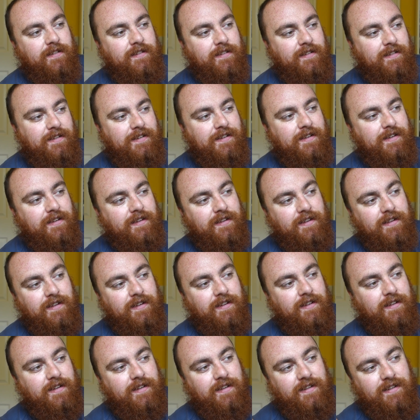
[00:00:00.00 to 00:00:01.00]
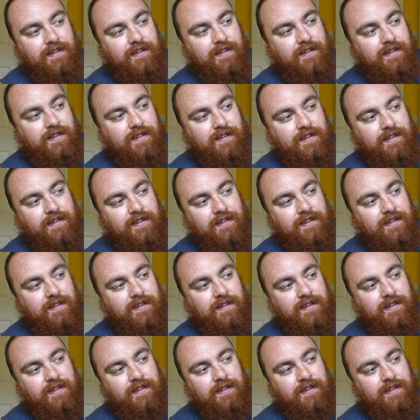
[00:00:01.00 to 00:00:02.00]

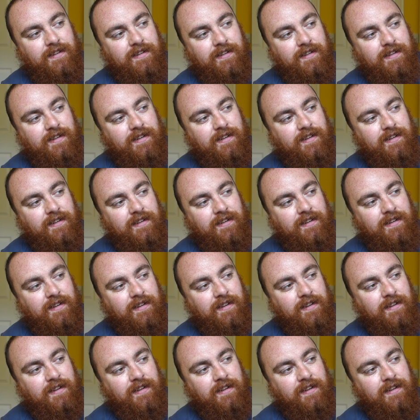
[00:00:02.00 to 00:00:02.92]
Nothing is said.